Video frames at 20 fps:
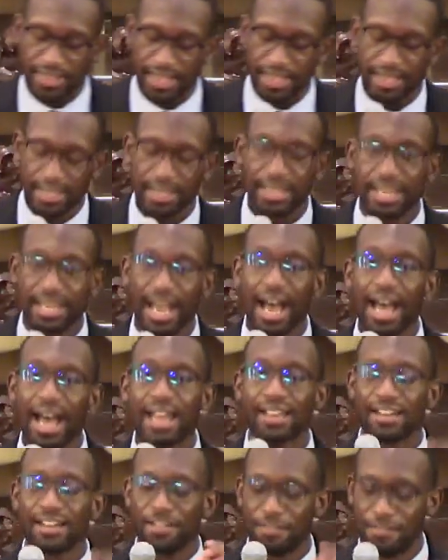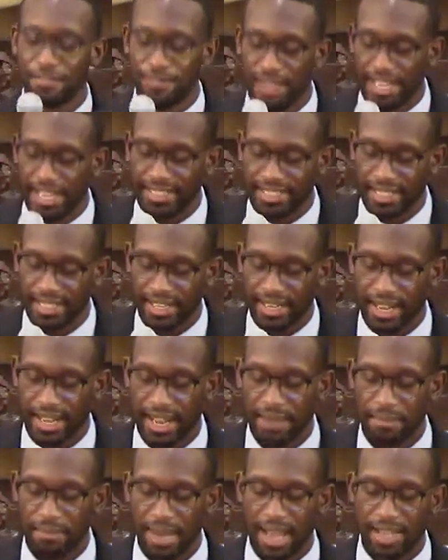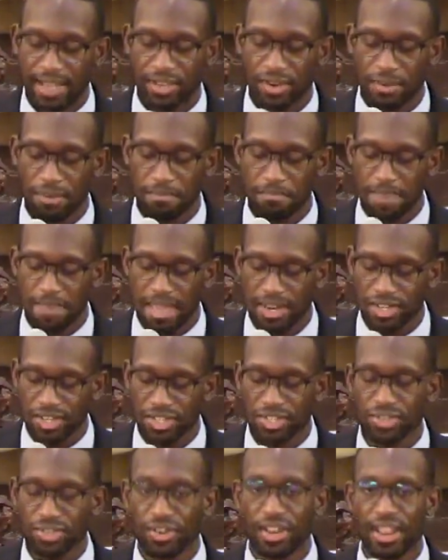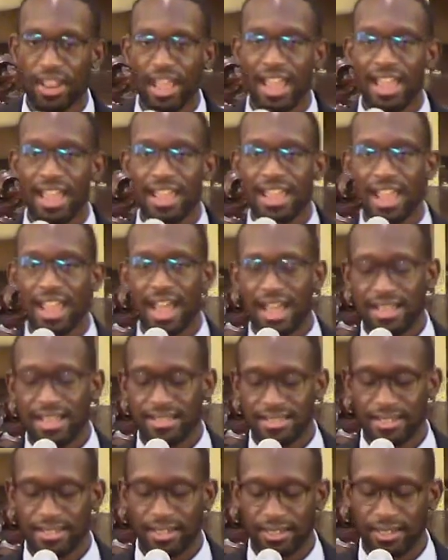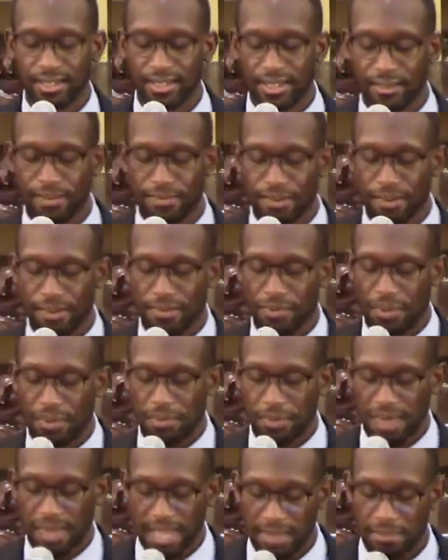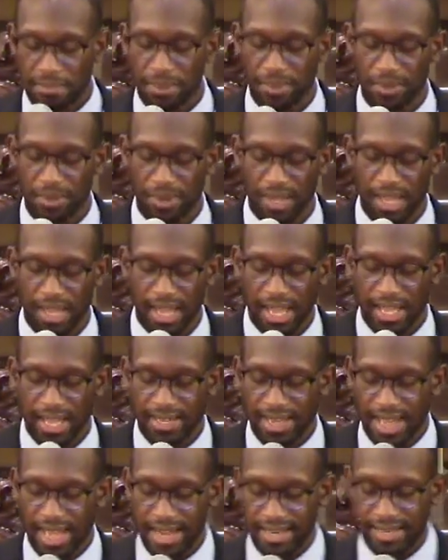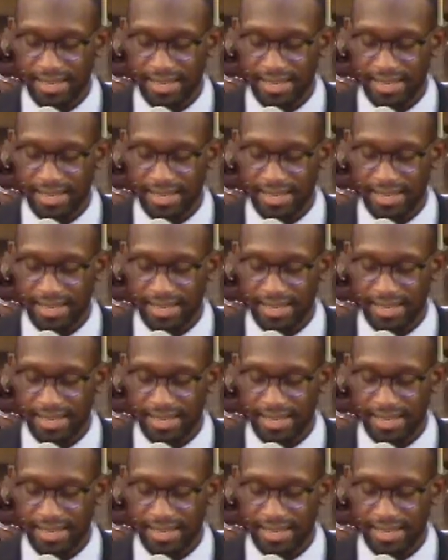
he could not affect it. And by your ministry, he has delivered the people. And that